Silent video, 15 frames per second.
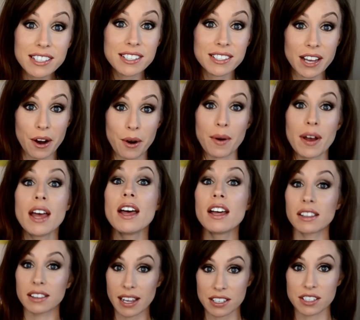So
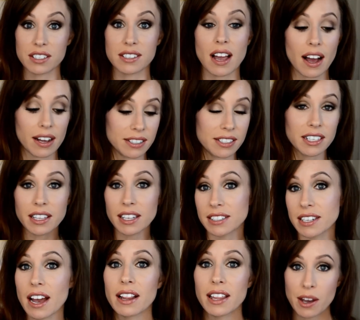let's not
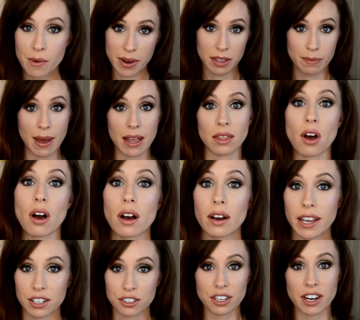dilly-dally with my long
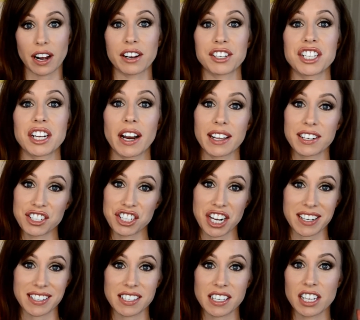introduction and
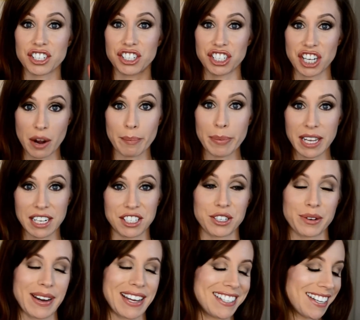just jump
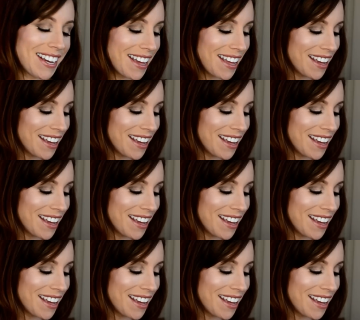into it.